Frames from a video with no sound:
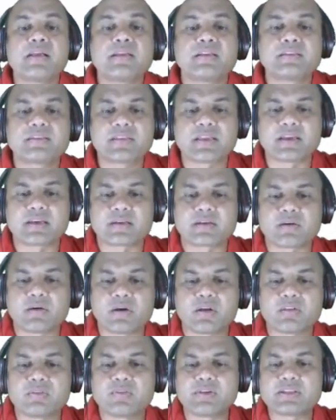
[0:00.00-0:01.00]
See here,
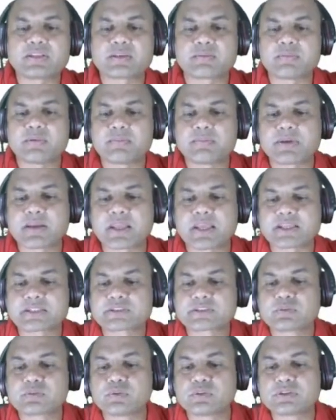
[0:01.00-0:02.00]
always remember
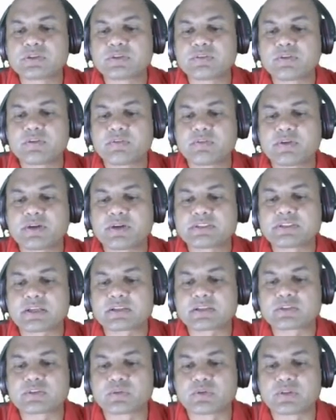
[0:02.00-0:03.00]
exclusive events are
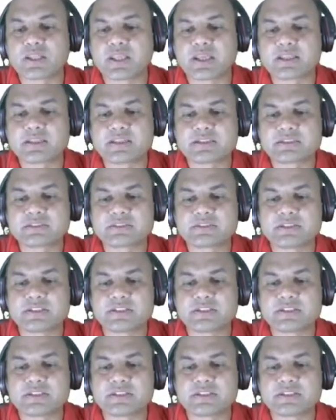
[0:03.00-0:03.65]
shown like this.